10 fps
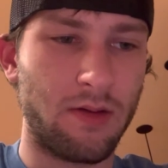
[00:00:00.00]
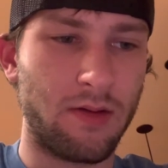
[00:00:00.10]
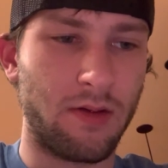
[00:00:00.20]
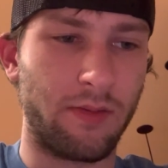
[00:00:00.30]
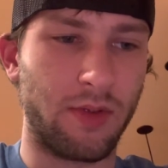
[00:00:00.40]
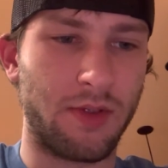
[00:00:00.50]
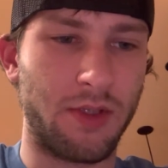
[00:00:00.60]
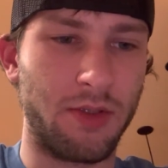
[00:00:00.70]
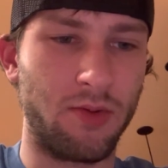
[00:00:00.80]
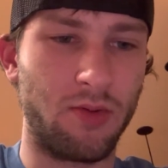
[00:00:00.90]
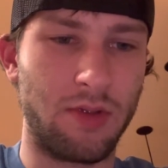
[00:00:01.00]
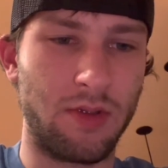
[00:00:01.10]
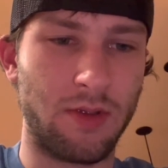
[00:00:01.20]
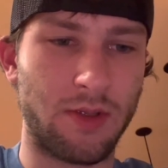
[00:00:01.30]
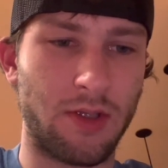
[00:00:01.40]
Number two
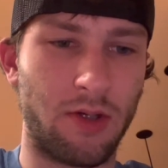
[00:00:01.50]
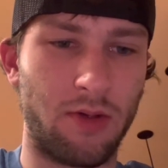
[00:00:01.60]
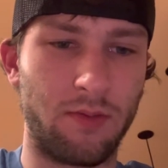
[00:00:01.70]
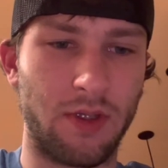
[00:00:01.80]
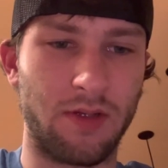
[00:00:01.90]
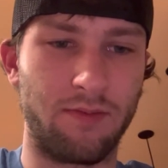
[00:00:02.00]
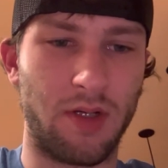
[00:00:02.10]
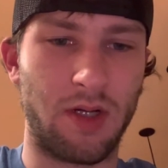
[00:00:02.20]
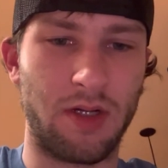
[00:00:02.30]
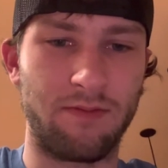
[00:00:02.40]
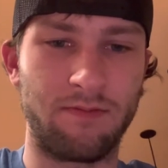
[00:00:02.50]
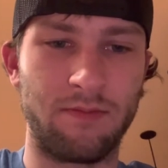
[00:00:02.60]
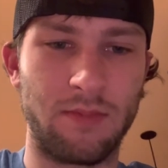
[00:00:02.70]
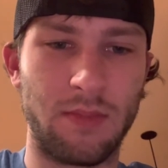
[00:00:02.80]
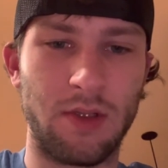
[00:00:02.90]
is Calm Like a Bomb
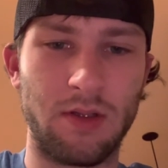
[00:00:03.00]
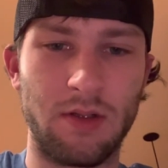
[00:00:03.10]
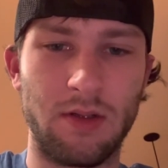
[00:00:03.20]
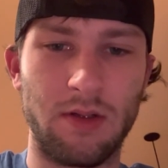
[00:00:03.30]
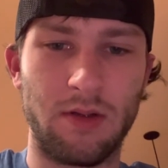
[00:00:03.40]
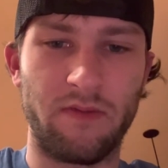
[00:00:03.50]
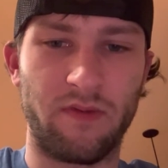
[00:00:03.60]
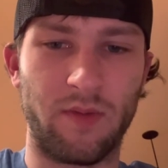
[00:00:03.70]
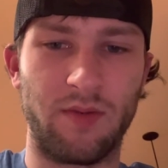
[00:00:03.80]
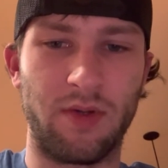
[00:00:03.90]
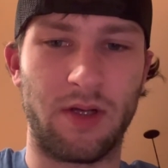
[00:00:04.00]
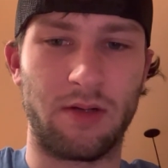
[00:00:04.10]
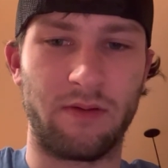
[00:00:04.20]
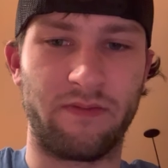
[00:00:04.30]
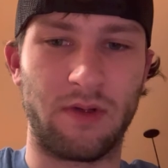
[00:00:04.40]
from the Battle
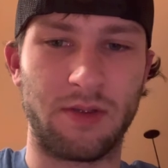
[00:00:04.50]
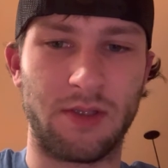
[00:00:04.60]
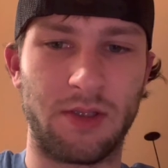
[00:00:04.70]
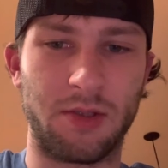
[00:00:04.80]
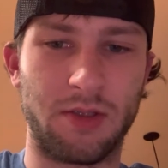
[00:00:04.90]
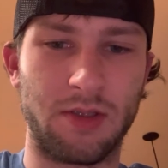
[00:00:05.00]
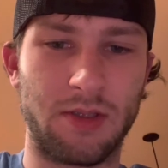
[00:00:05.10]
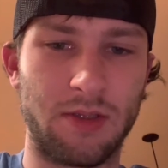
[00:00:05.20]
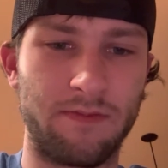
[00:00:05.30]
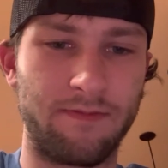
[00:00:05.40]
of Los Angeles.